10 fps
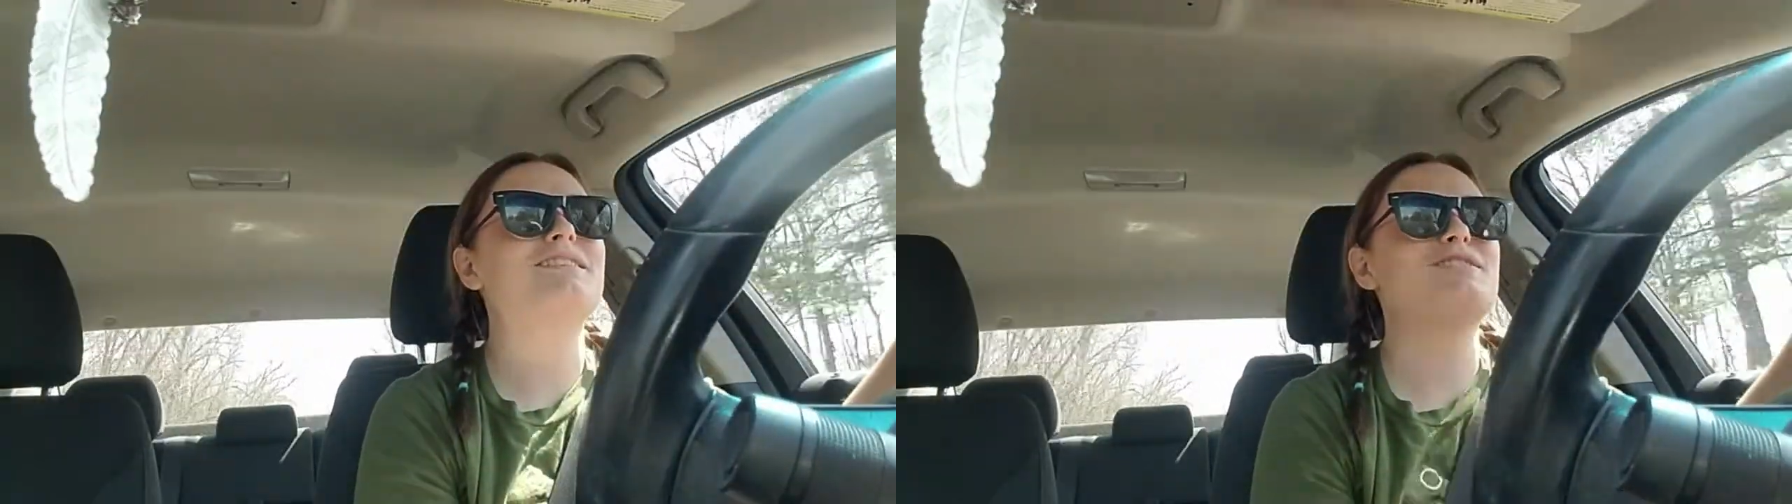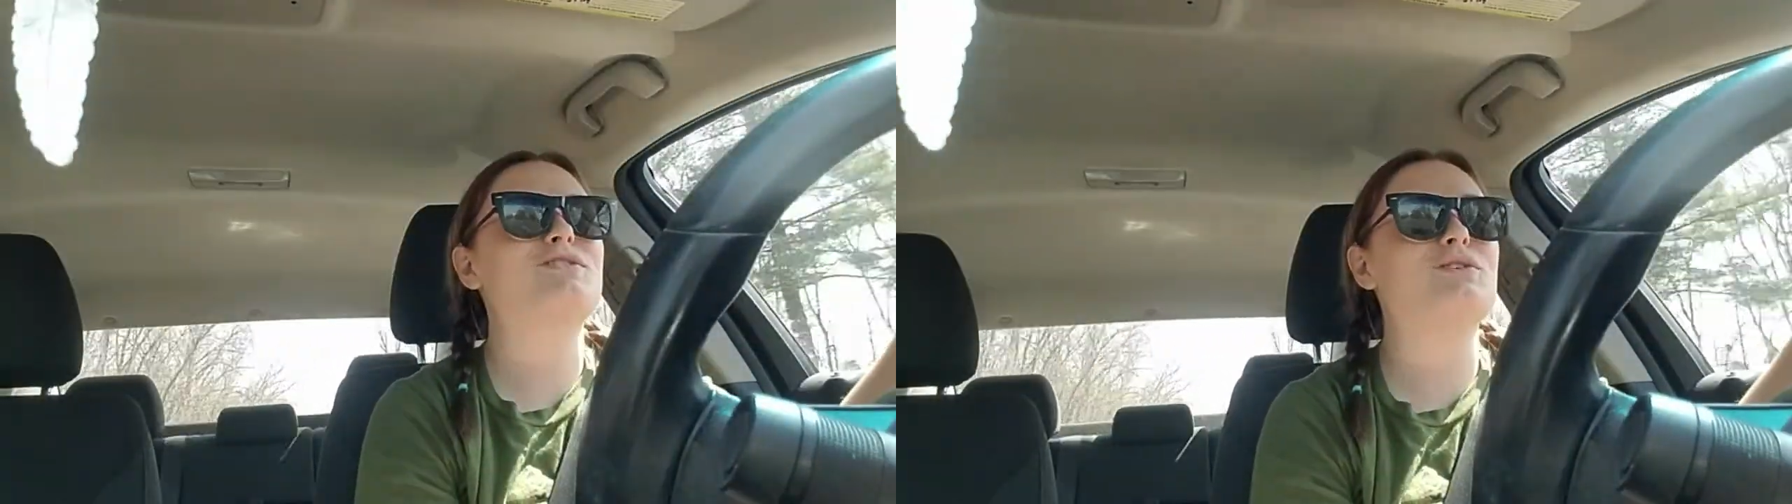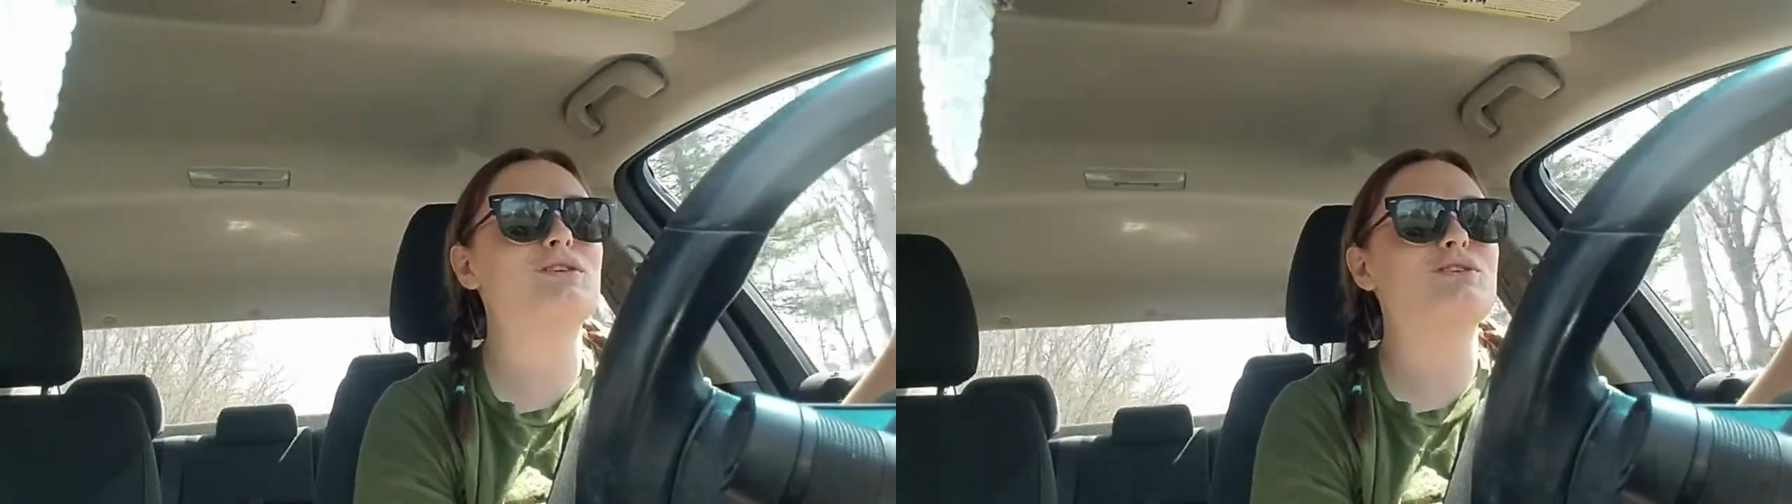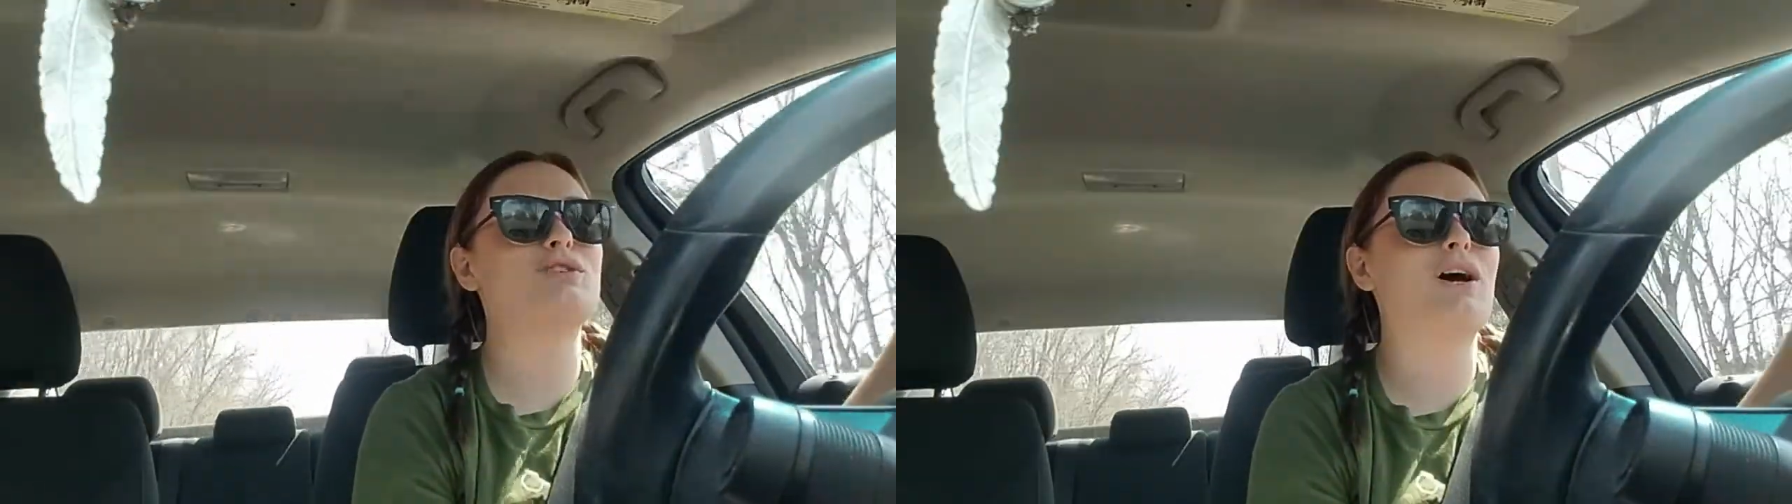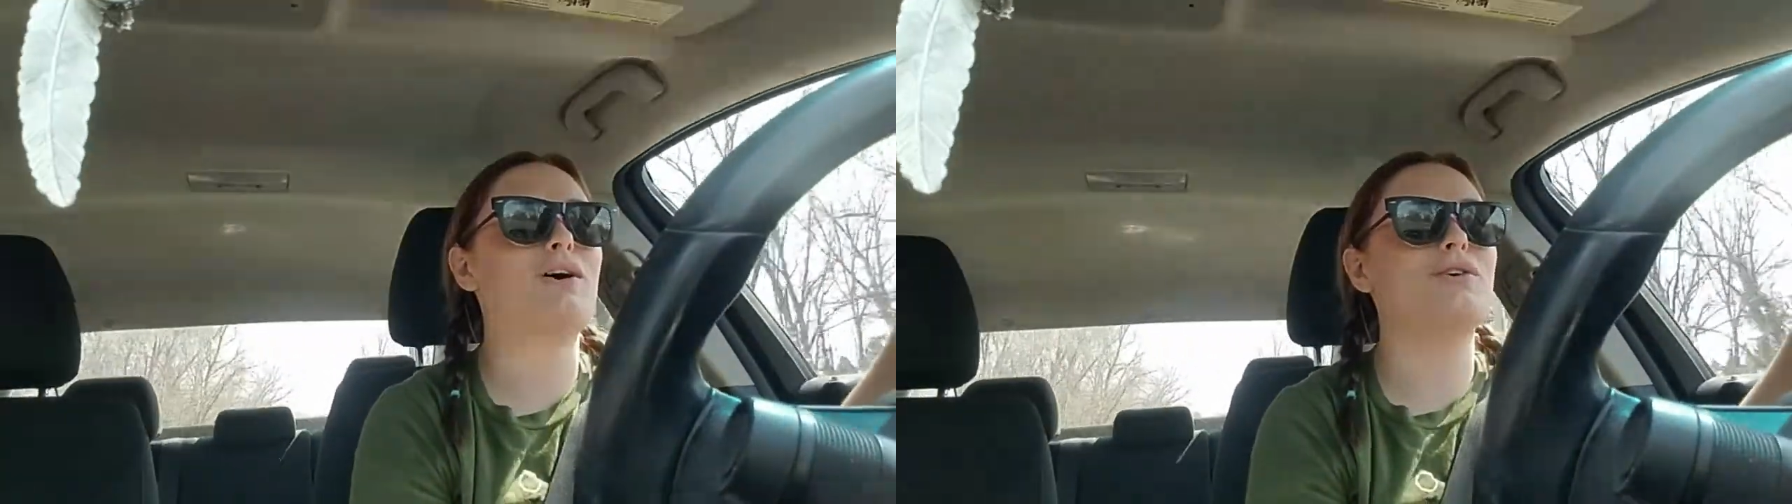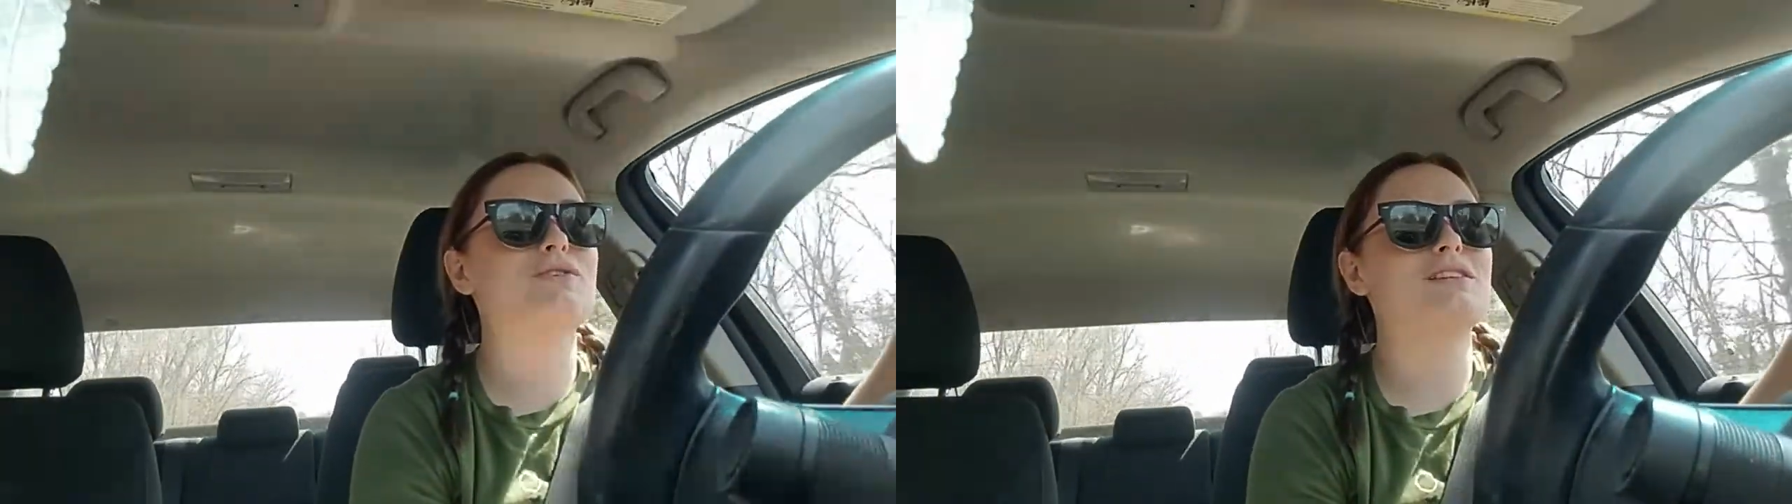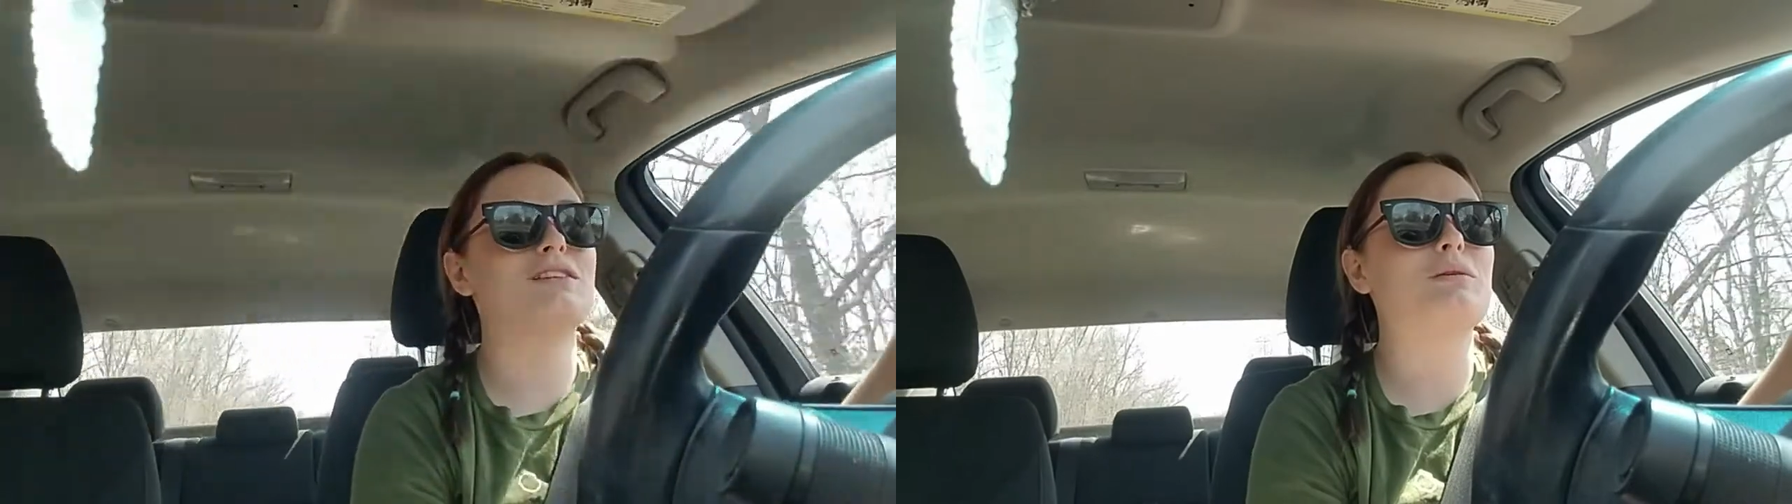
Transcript: student shows in